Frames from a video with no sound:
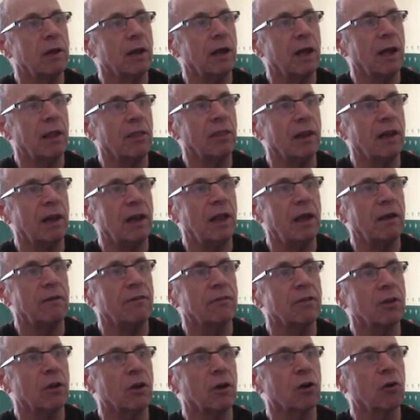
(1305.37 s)
and the
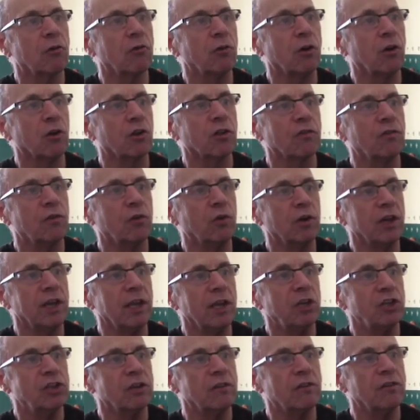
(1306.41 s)
left across for
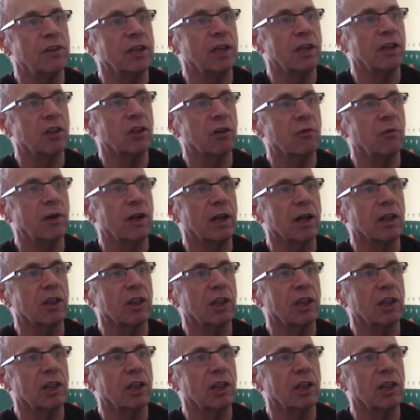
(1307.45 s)
each of these squares,